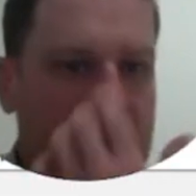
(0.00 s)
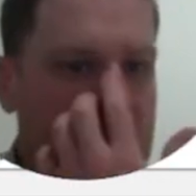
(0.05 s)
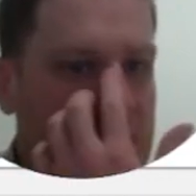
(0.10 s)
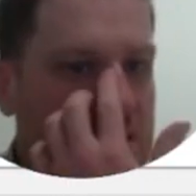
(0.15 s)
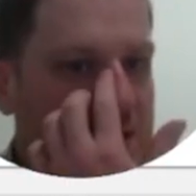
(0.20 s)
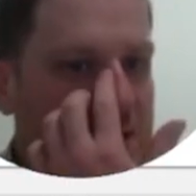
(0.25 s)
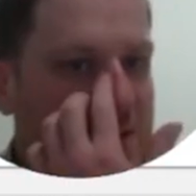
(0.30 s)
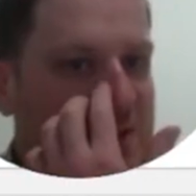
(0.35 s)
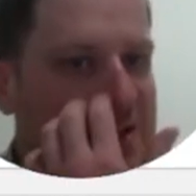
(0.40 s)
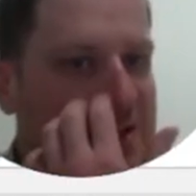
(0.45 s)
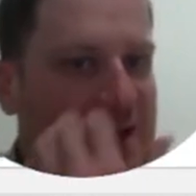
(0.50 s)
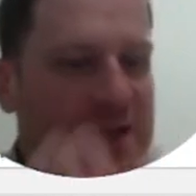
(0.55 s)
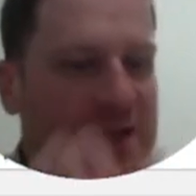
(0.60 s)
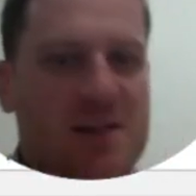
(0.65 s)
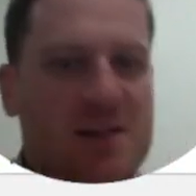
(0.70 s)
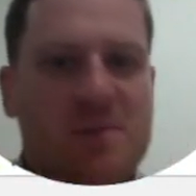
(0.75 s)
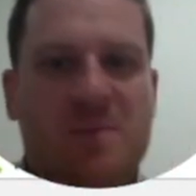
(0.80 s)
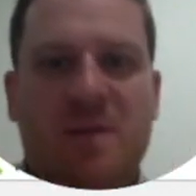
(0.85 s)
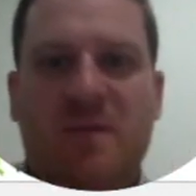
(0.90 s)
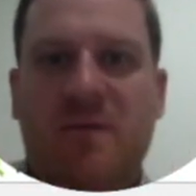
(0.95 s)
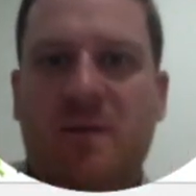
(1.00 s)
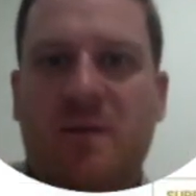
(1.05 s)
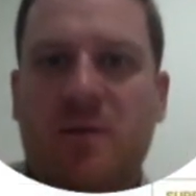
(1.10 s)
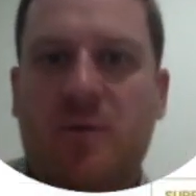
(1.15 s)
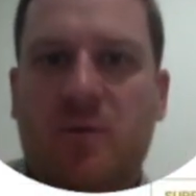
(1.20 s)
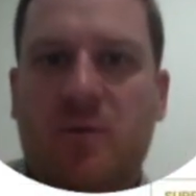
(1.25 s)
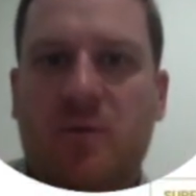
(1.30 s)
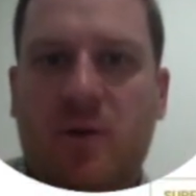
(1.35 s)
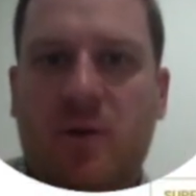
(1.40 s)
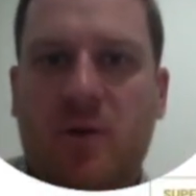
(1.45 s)
Looks like his
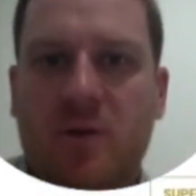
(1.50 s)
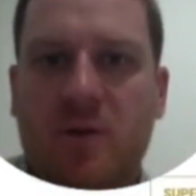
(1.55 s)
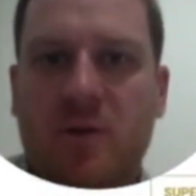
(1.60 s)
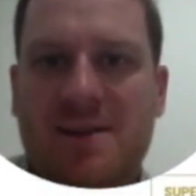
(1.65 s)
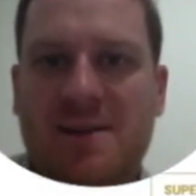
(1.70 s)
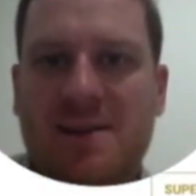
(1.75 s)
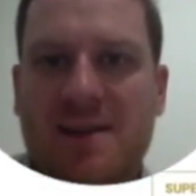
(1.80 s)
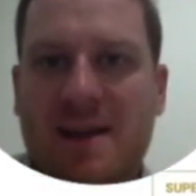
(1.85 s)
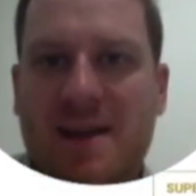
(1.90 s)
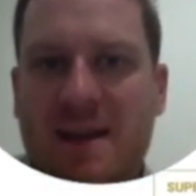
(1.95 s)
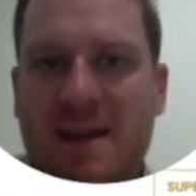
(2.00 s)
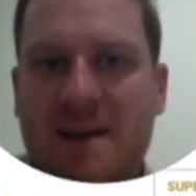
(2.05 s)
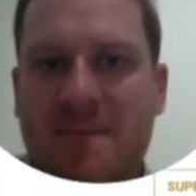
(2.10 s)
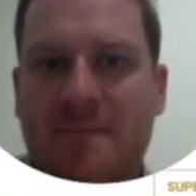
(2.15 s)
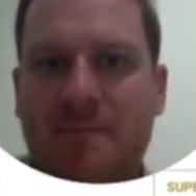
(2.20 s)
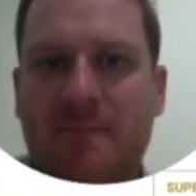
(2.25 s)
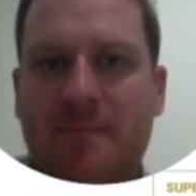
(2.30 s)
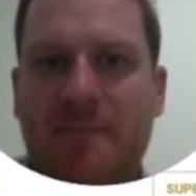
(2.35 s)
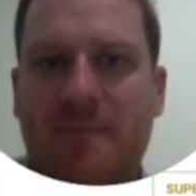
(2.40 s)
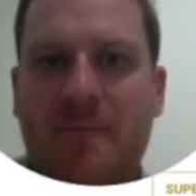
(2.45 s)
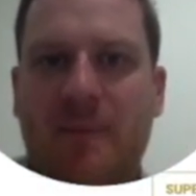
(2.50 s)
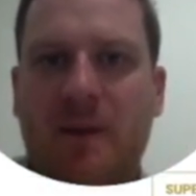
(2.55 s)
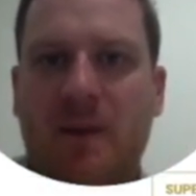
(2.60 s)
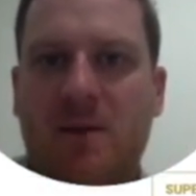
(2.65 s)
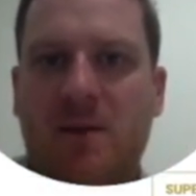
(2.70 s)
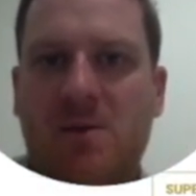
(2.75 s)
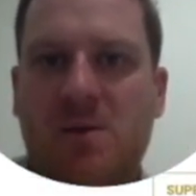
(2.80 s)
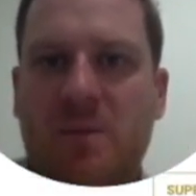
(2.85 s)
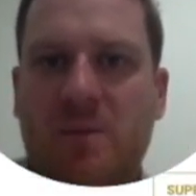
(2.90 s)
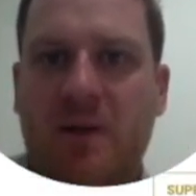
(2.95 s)
midfield role is there,
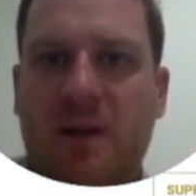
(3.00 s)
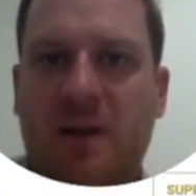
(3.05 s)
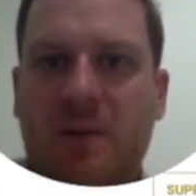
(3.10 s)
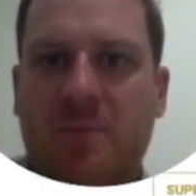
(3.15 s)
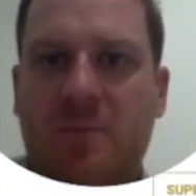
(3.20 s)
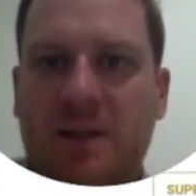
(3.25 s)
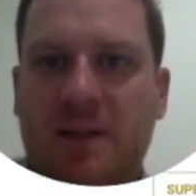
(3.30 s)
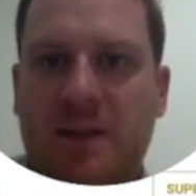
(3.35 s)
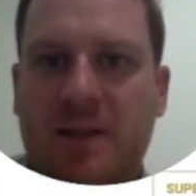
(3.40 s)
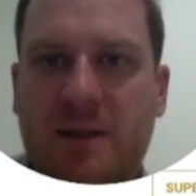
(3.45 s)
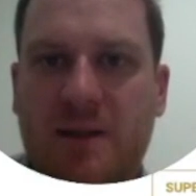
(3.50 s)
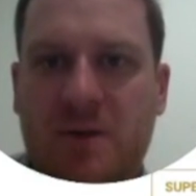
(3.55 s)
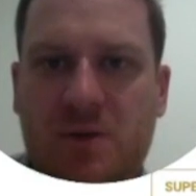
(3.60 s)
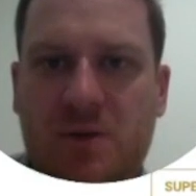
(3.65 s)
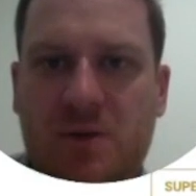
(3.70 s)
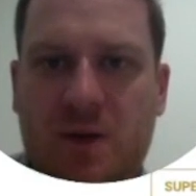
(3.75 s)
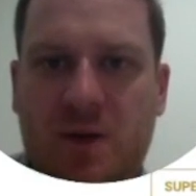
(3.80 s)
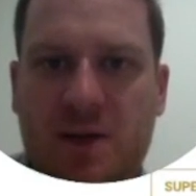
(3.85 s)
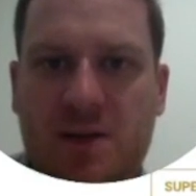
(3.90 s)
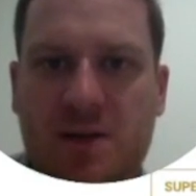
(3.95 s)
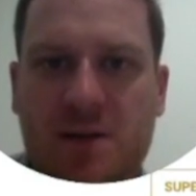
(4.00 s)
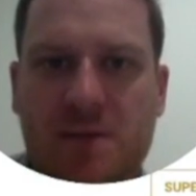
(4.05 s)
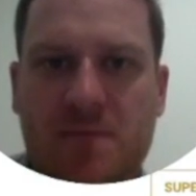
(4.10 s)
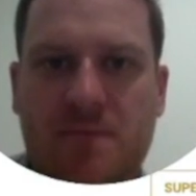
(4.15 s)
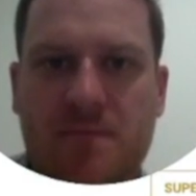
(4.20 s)
so I'm going to complete those trades.